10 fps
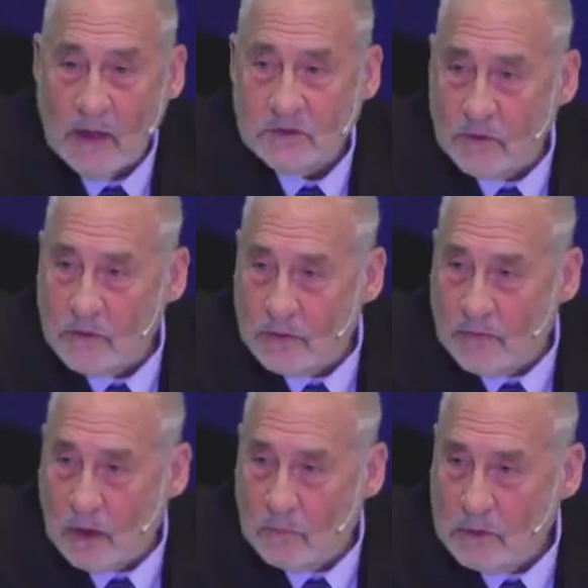phase of the
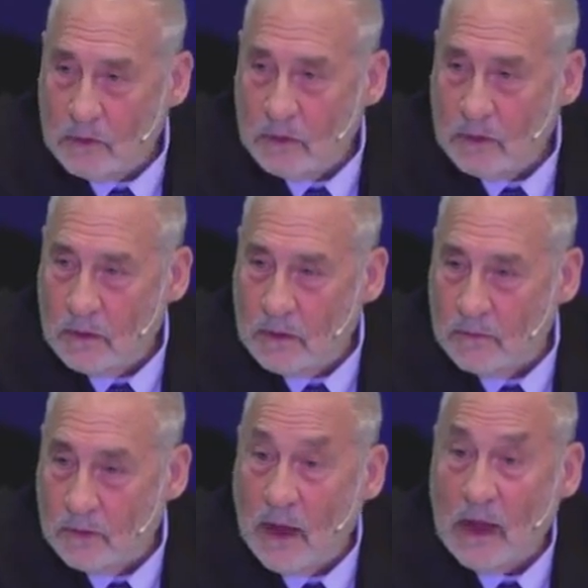development
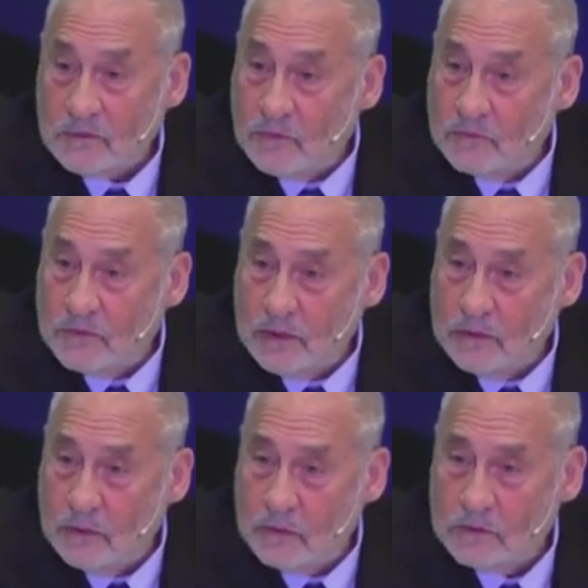in the last
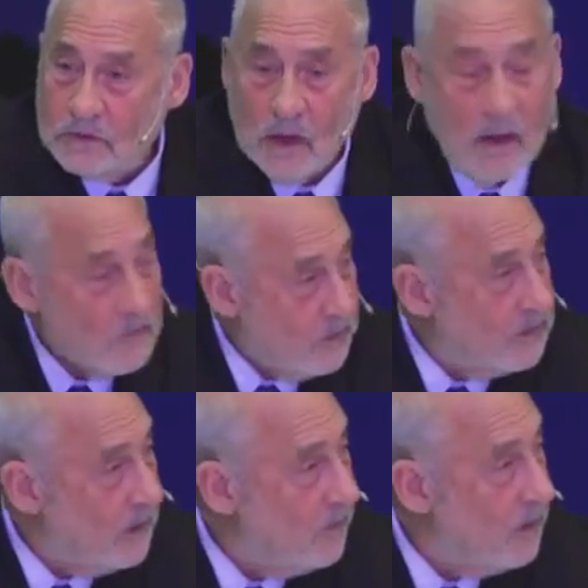15 years, the
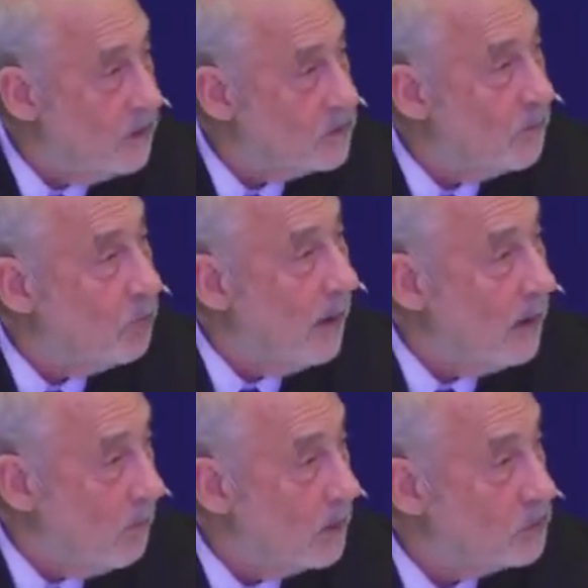TVEs have
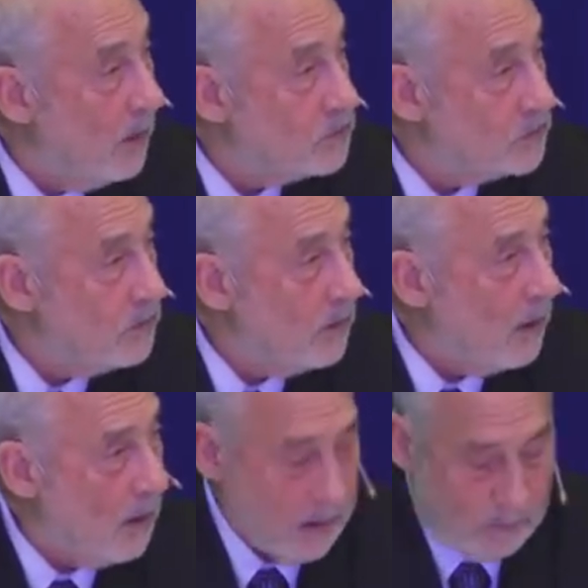played a much less uh,